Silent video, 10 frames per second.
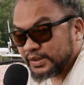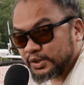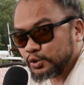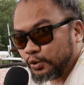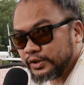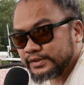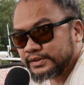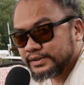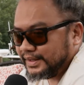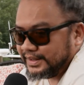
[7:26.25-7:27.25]
A
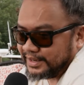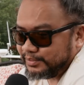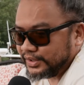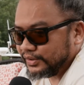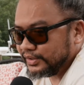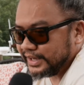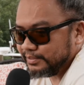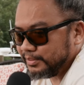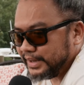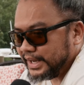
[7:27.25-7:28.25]
choice. Can be good,
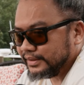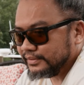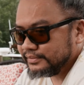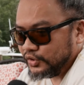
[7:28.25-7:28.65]
can be bad.